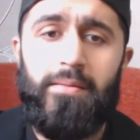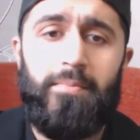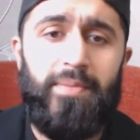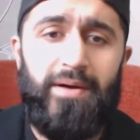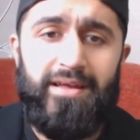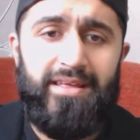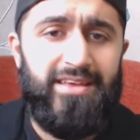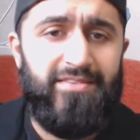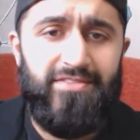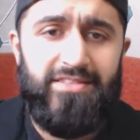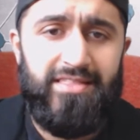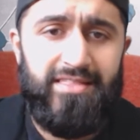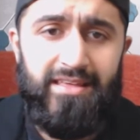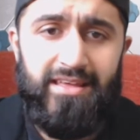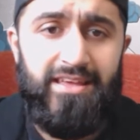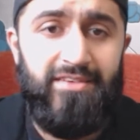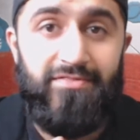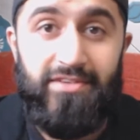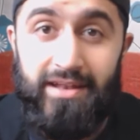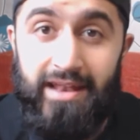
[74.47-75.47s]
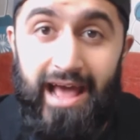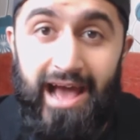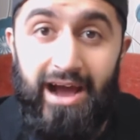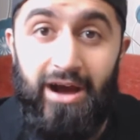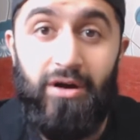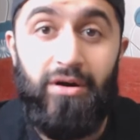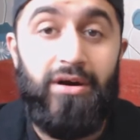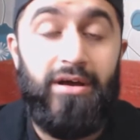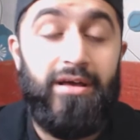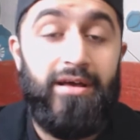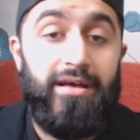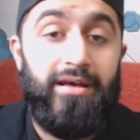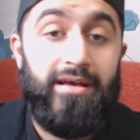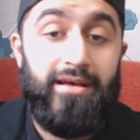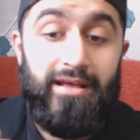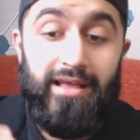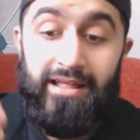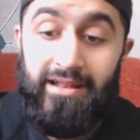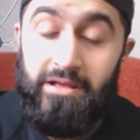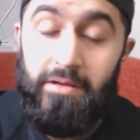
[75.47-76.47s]
But even now,
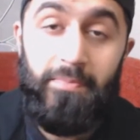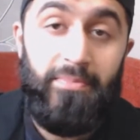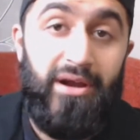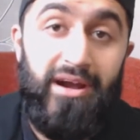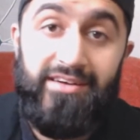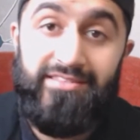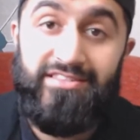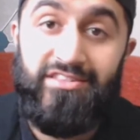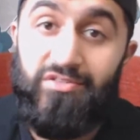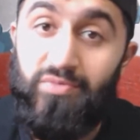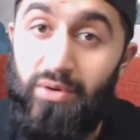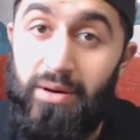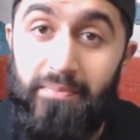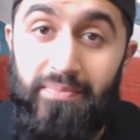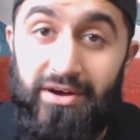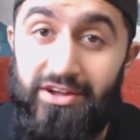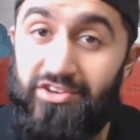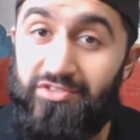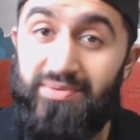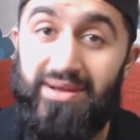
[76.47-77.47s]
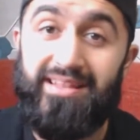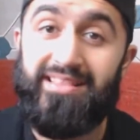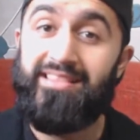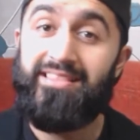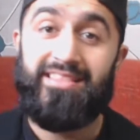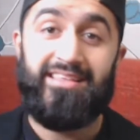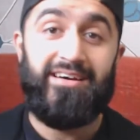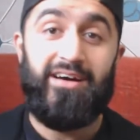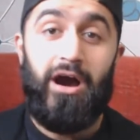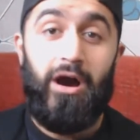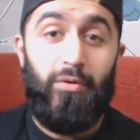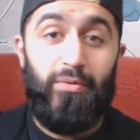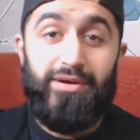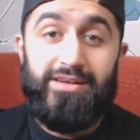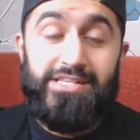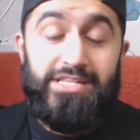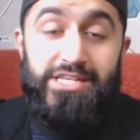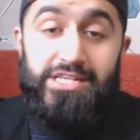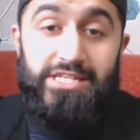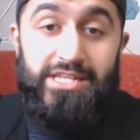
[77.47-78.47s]
in comparison to One Punch Man, the
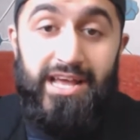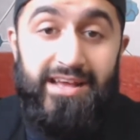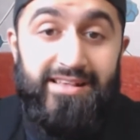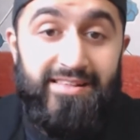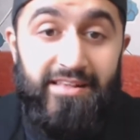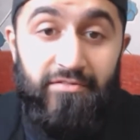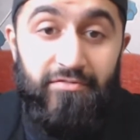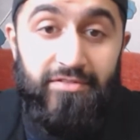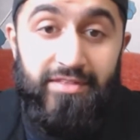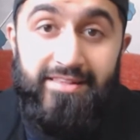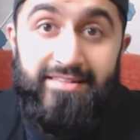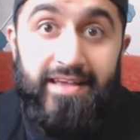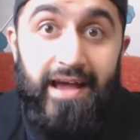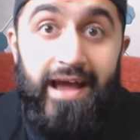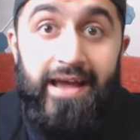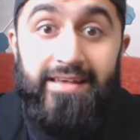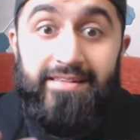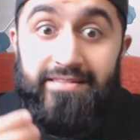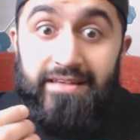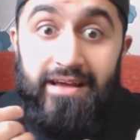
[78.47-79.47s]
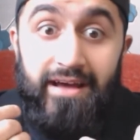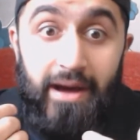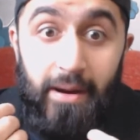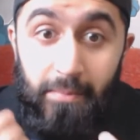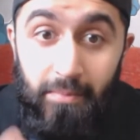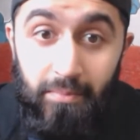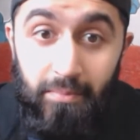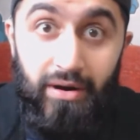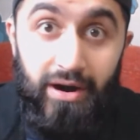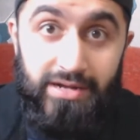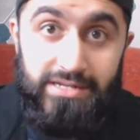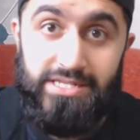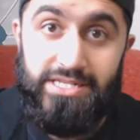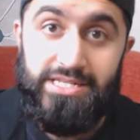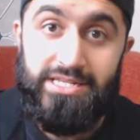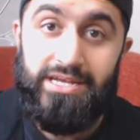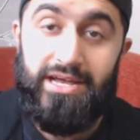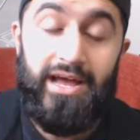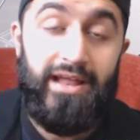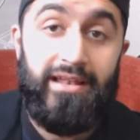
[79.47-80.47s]
artwork is just next level. This guy is a
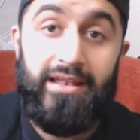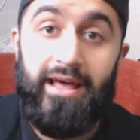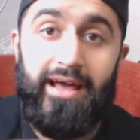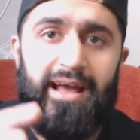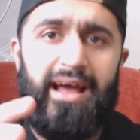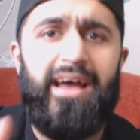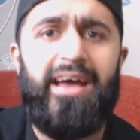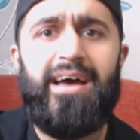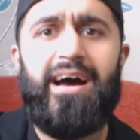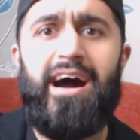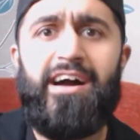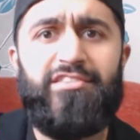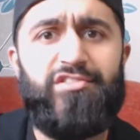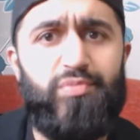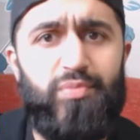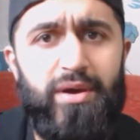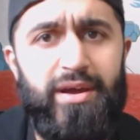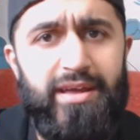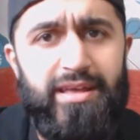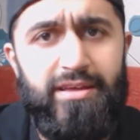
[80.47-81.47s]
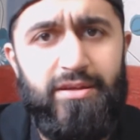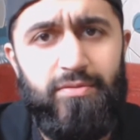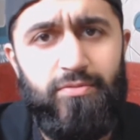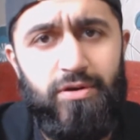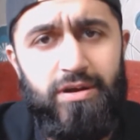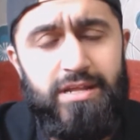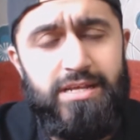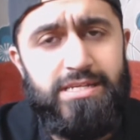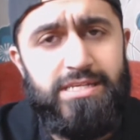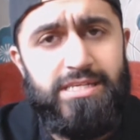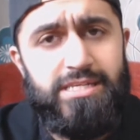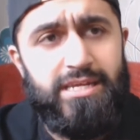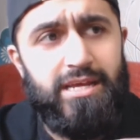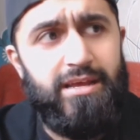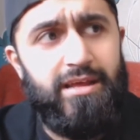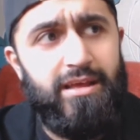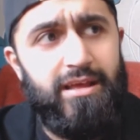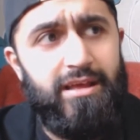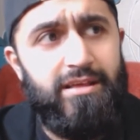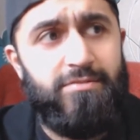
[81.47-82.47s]
monster. And like, I swear he released
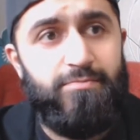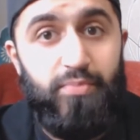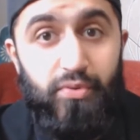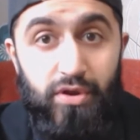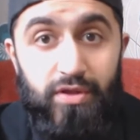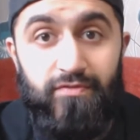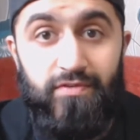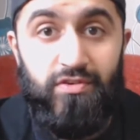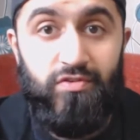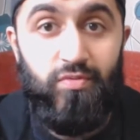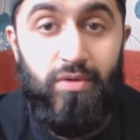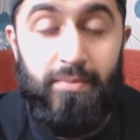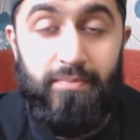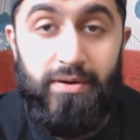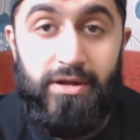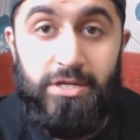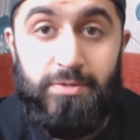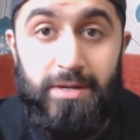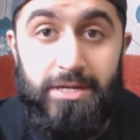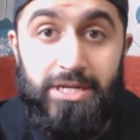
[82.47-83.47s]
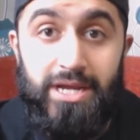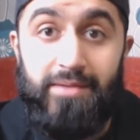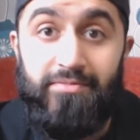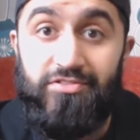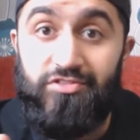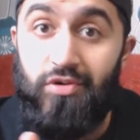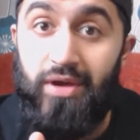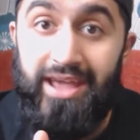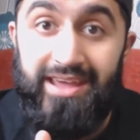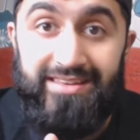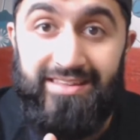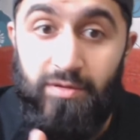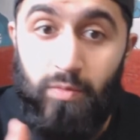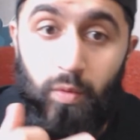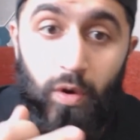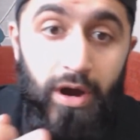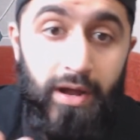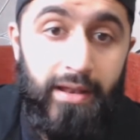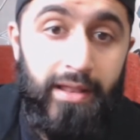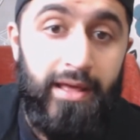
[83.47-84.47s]
his previous One Punch Man chapter, so
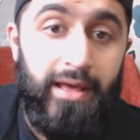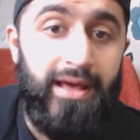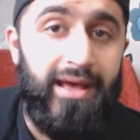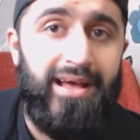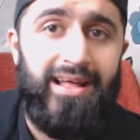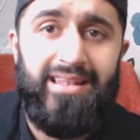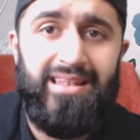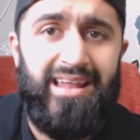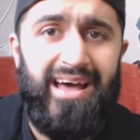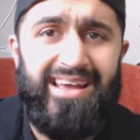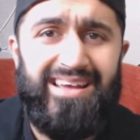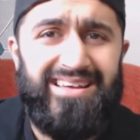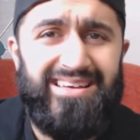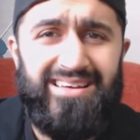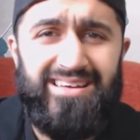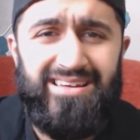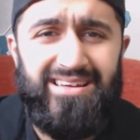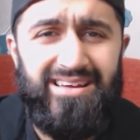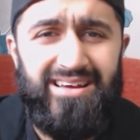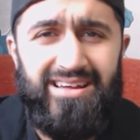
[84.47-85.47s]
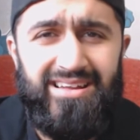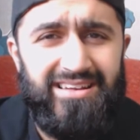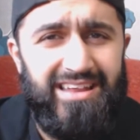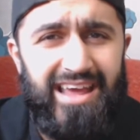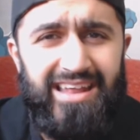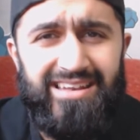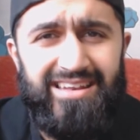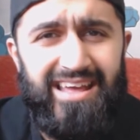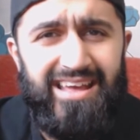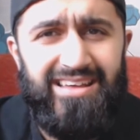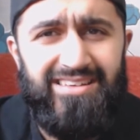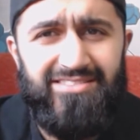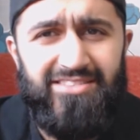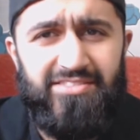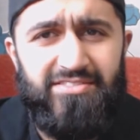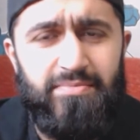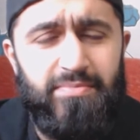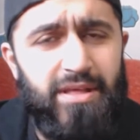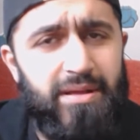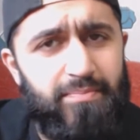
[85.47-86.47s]
81, like 10 days
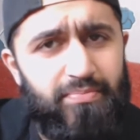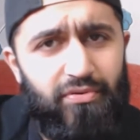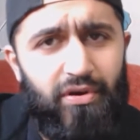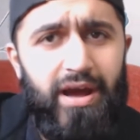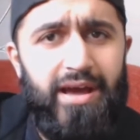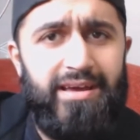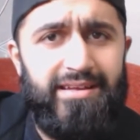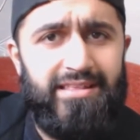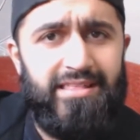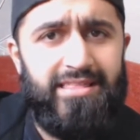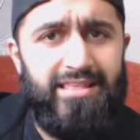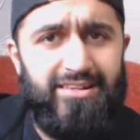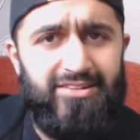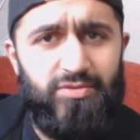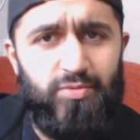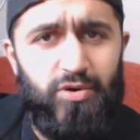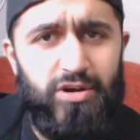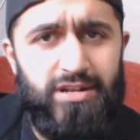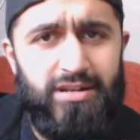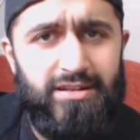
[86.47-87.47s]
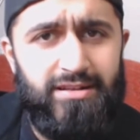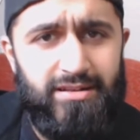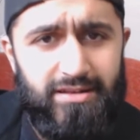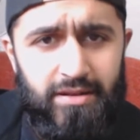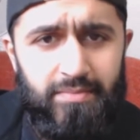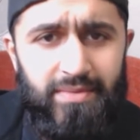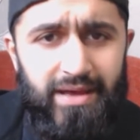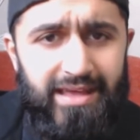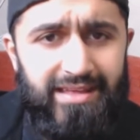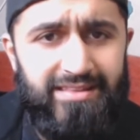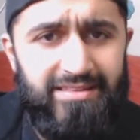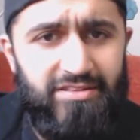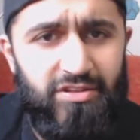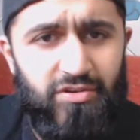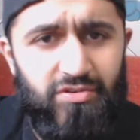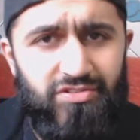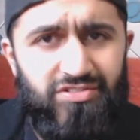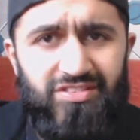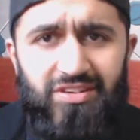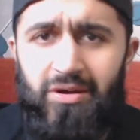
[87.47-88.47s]
or something prior to this one, number
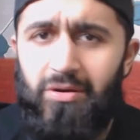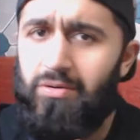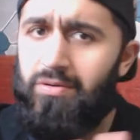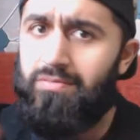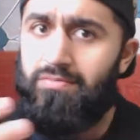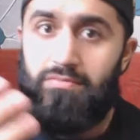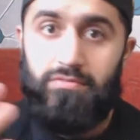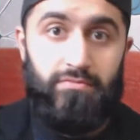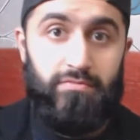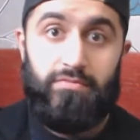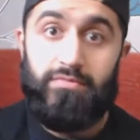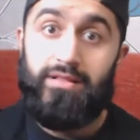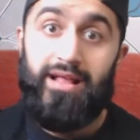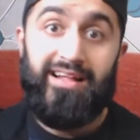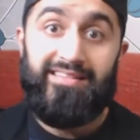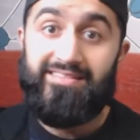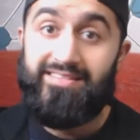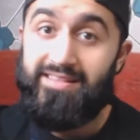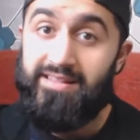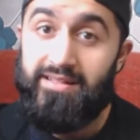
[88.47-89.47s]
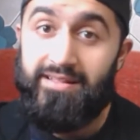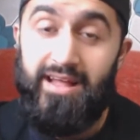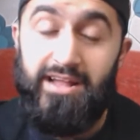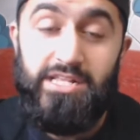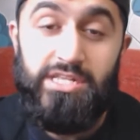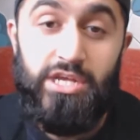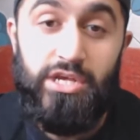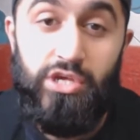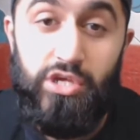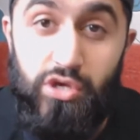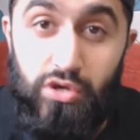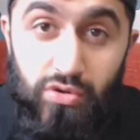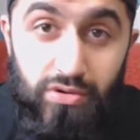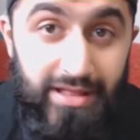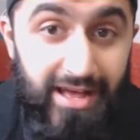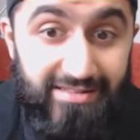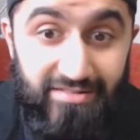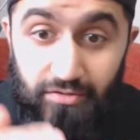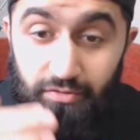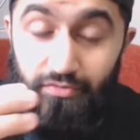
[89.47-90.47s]
82. So that's
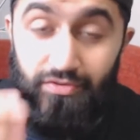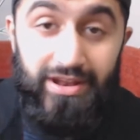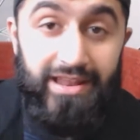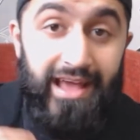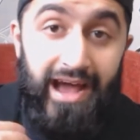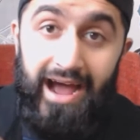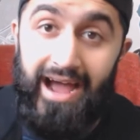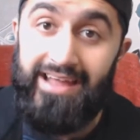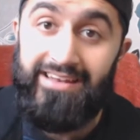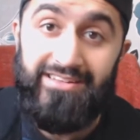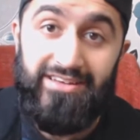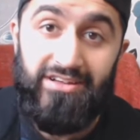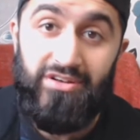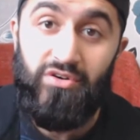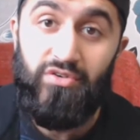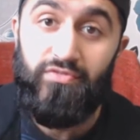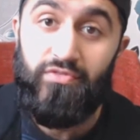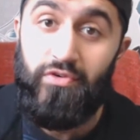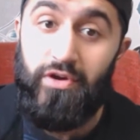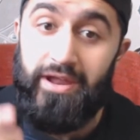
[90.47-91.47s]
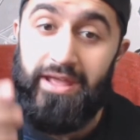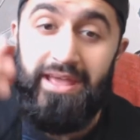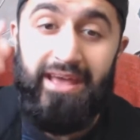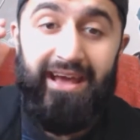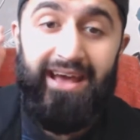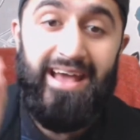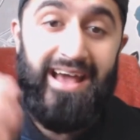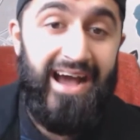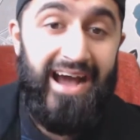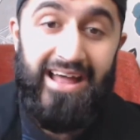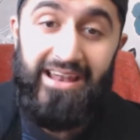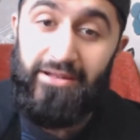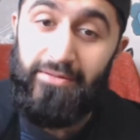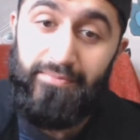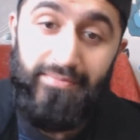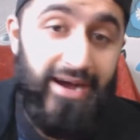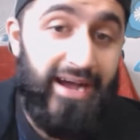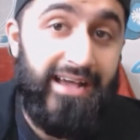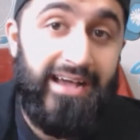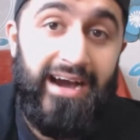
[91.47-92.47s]
a really high turnover rate, and
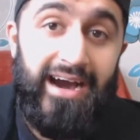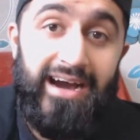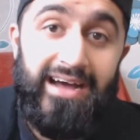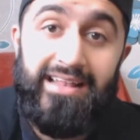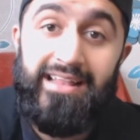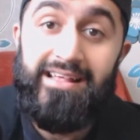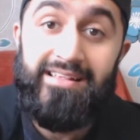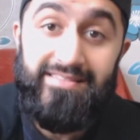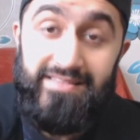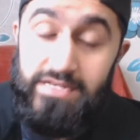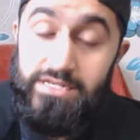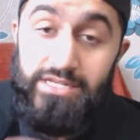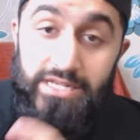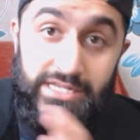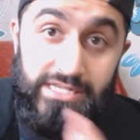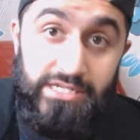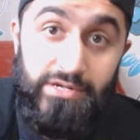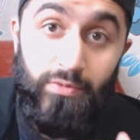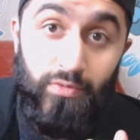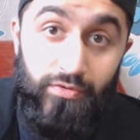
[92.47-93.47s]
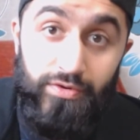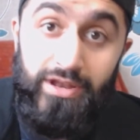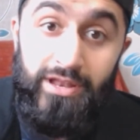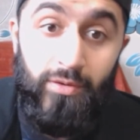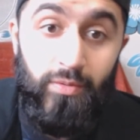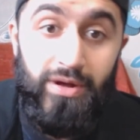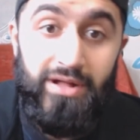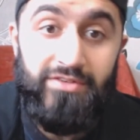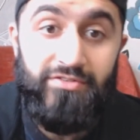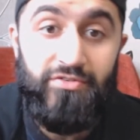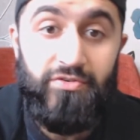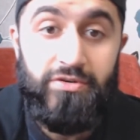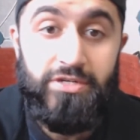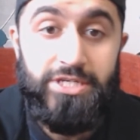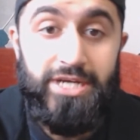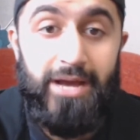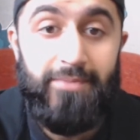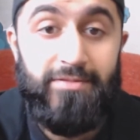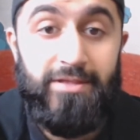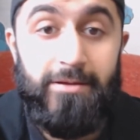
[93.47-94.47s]
my god, it's a really well drawn
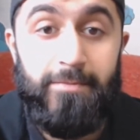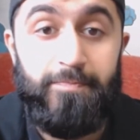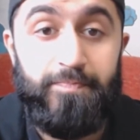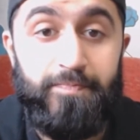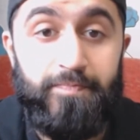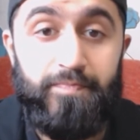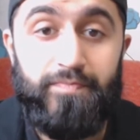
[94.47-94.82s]
chapter.